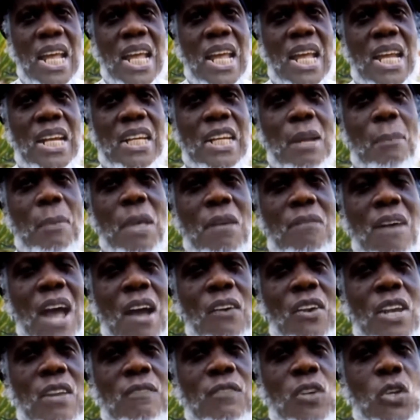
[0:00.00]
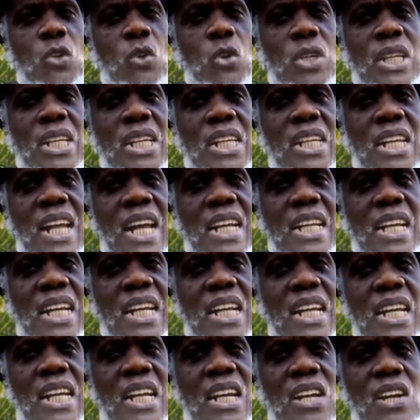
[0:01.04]
Them never even look in at
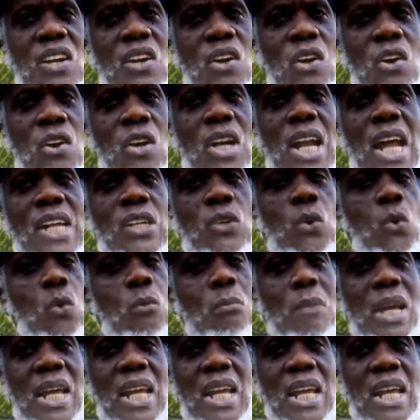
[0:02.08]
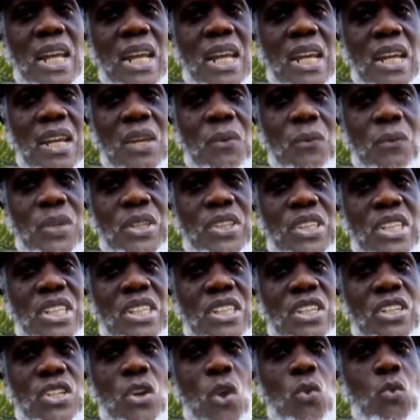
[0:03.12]
the Oladome, which is
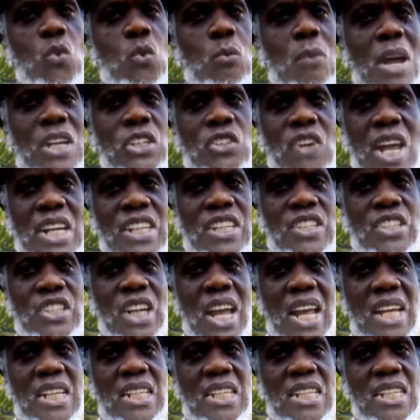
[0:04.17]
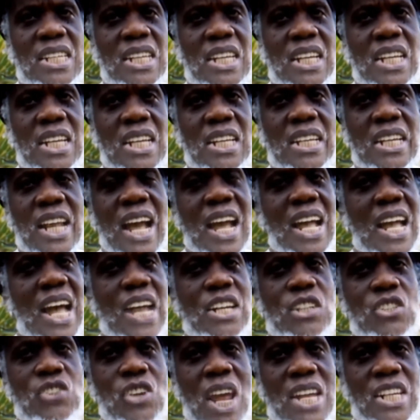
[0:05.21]
the Yoruba traditions, the
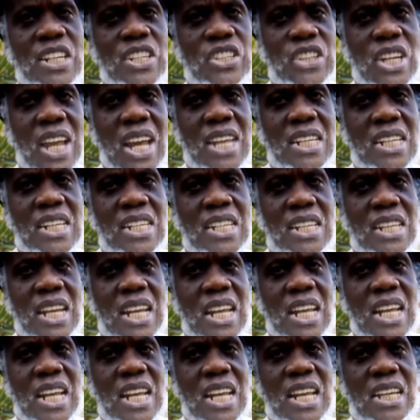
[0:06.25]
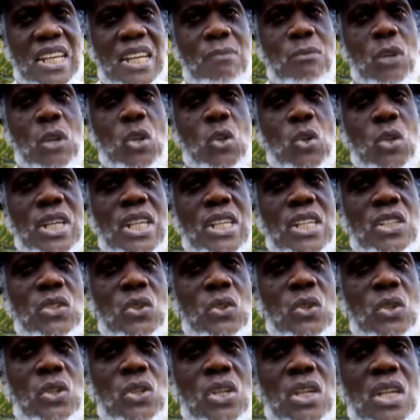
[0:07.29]
Akan traditions. They not look
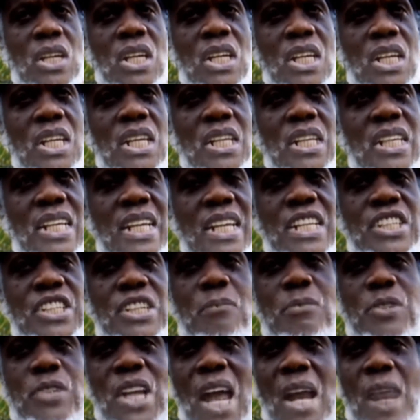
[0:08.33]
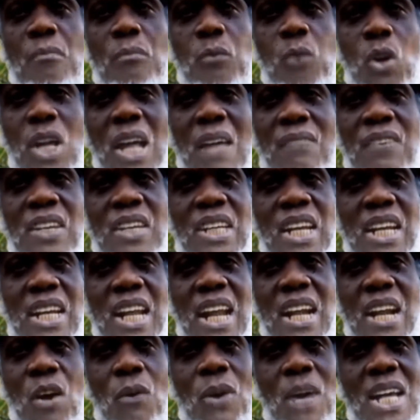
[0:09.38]
into the Egyptian book of the dead,
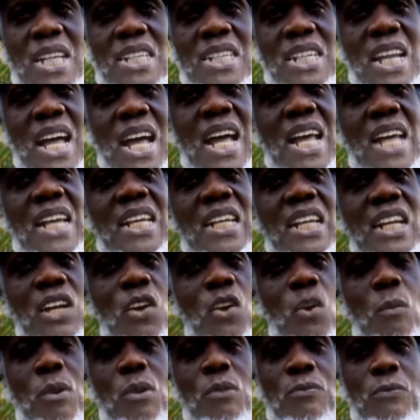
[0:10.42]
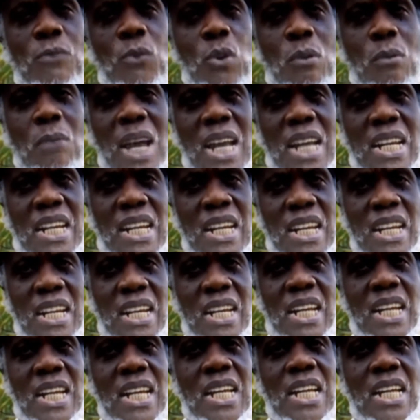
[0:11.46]
otherwise called the coming forth by day.
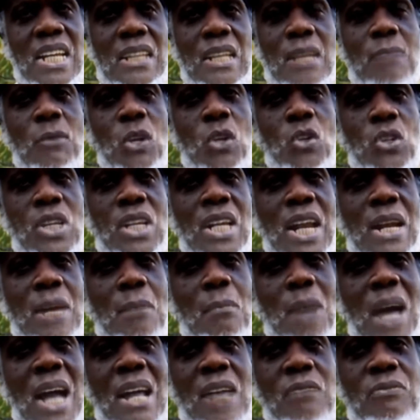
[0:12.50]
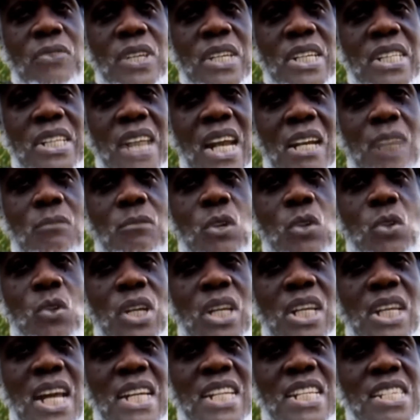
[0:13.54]
They're not looking at the Bhagavad Gita, they're not
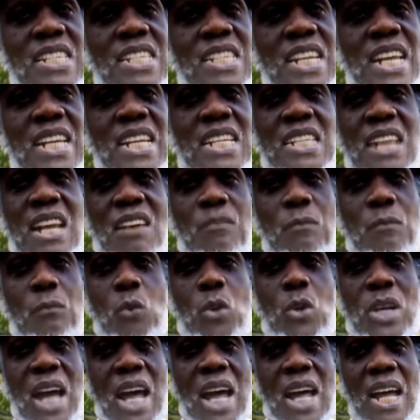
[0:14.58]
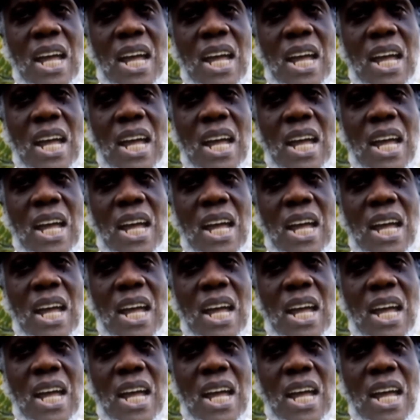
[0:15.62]
looking at the sayings of Buddha